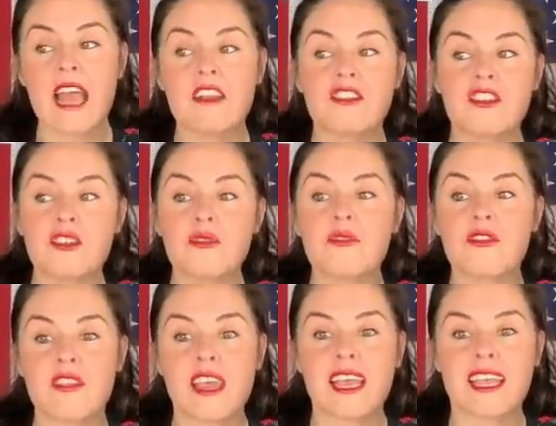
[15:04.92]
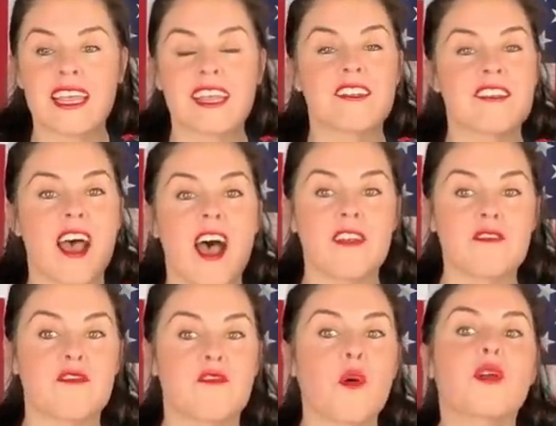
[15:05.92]
I do think it's
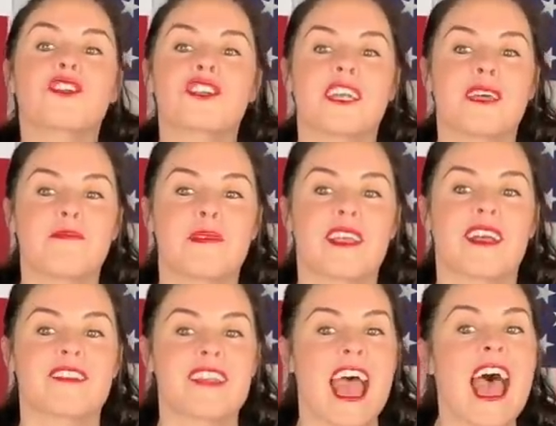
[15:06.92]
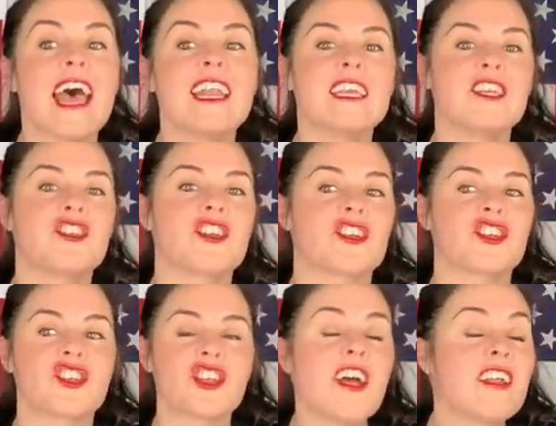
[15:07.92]
unfortunate because had he just
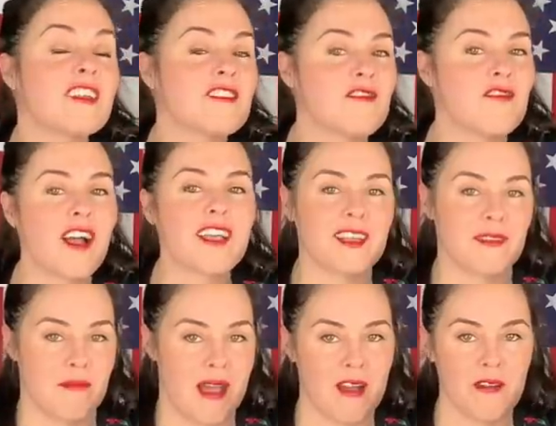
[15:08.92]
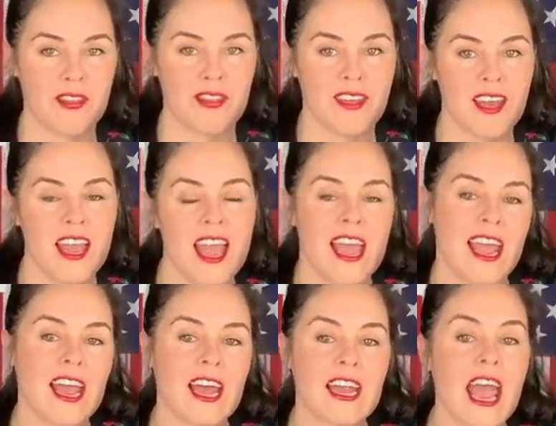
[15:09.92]
shut his fucking mouth
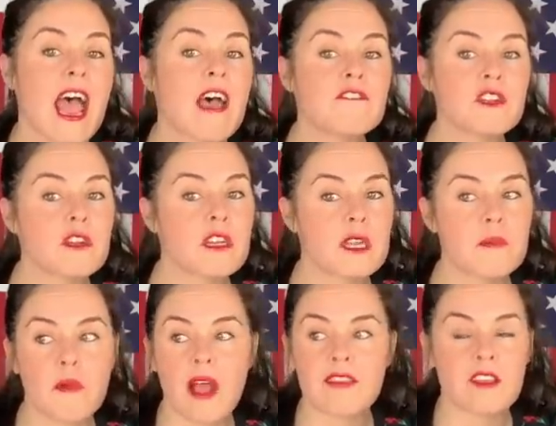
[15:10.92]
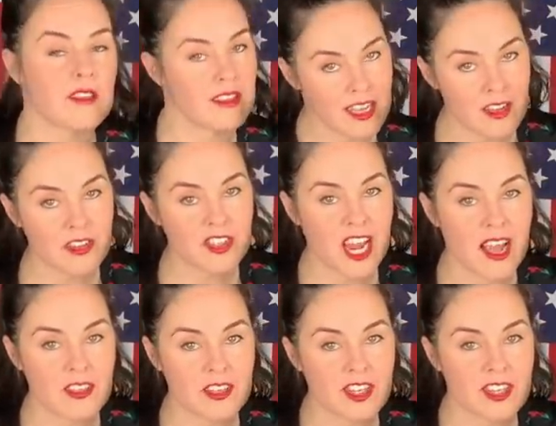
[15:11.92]
and after he brought the legal
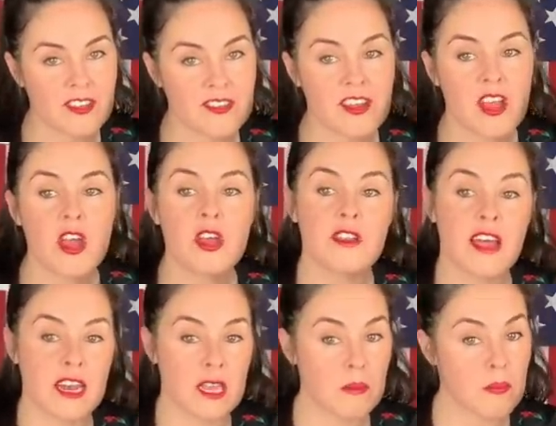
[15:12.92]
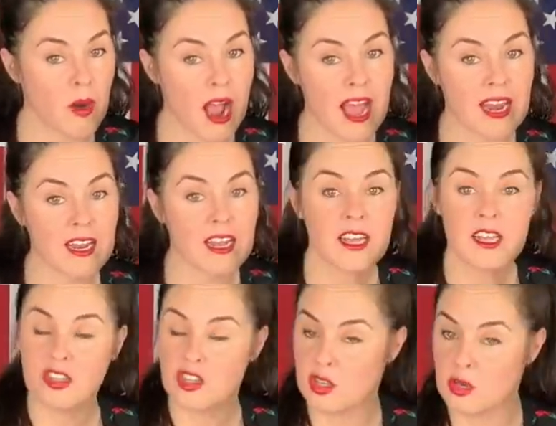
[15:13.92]
challenges that he brought,
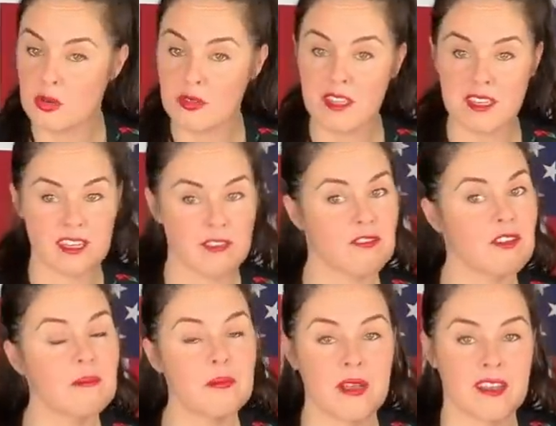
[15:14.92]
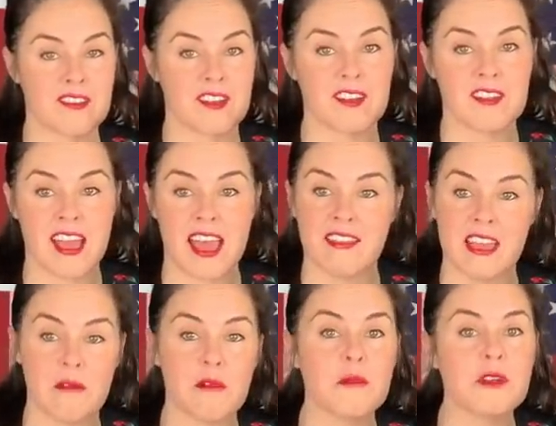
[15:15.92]
to the different places and
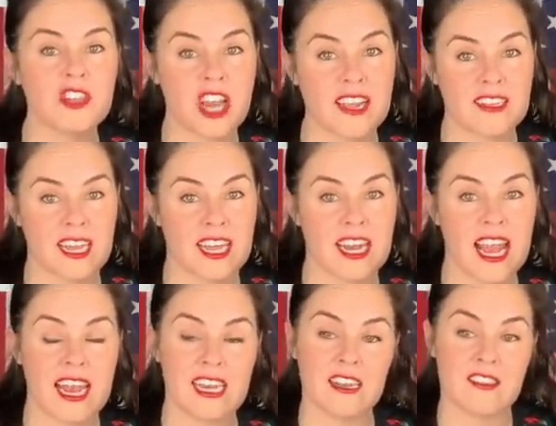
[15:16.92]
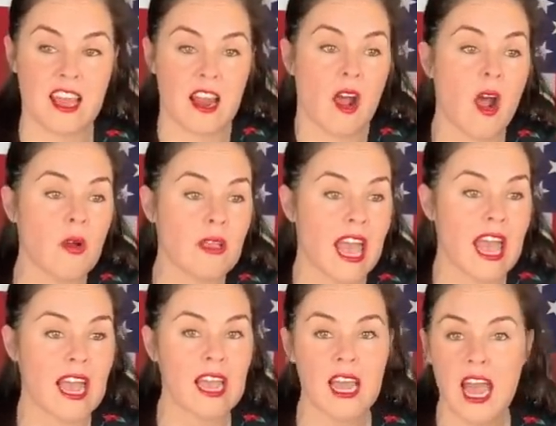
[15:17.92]
they were rejected. And he had said,
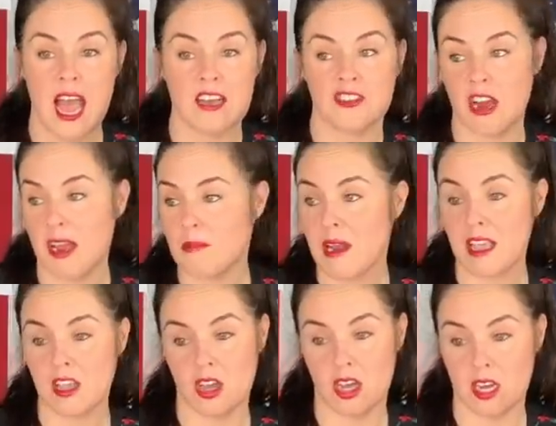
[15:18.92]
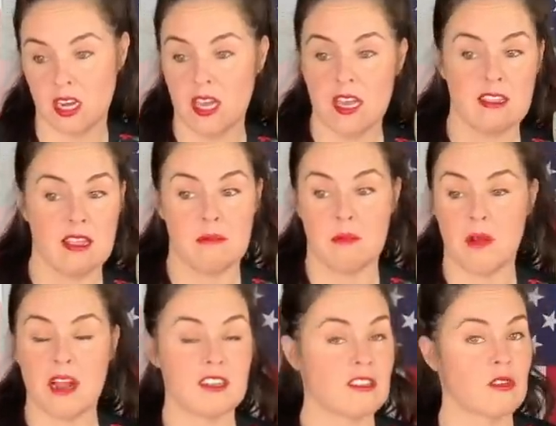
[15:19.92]
okay, I tried what I could. They've been
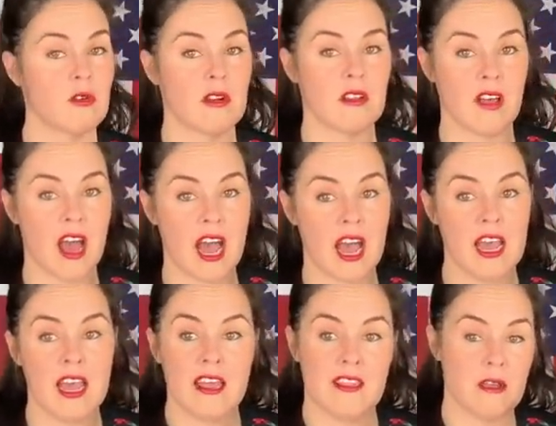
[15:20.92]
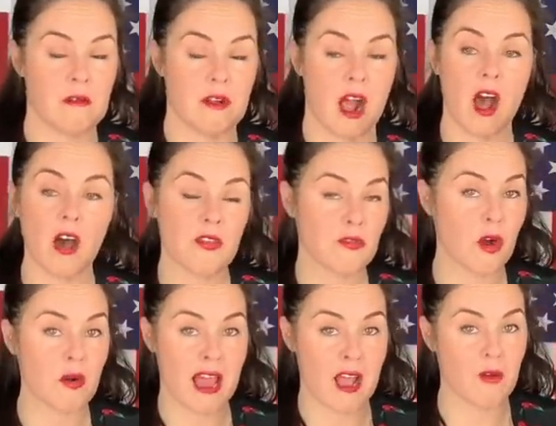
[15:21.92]
brought to the court of law. They were all
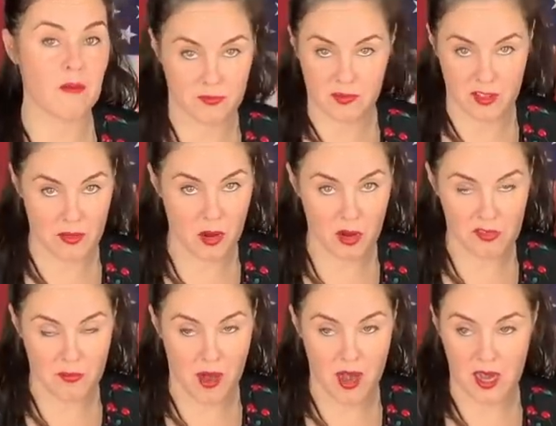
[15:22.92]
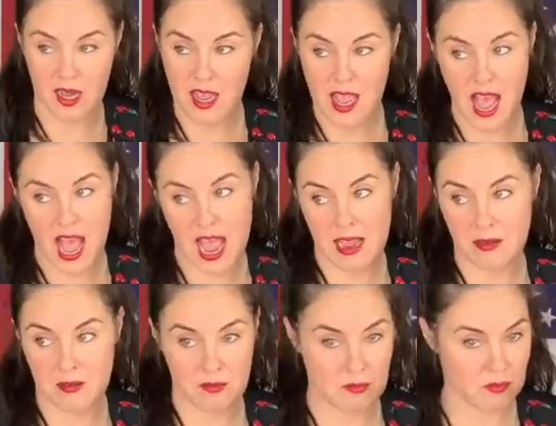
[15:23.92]
thrown out for the most part.
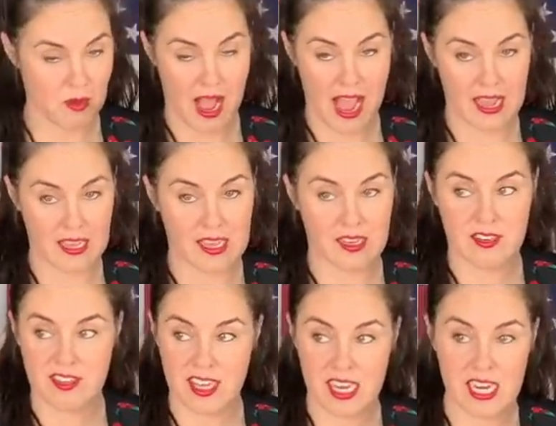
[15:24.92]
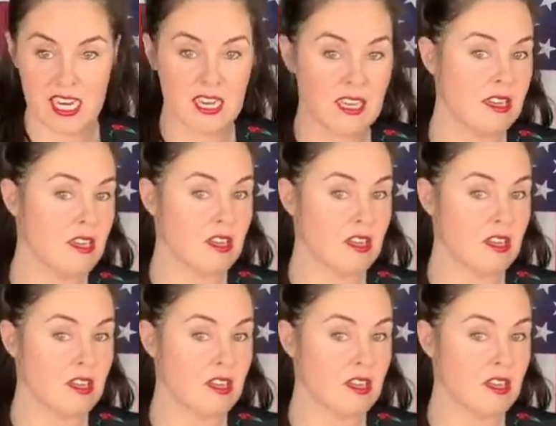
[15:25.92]
I, I concede.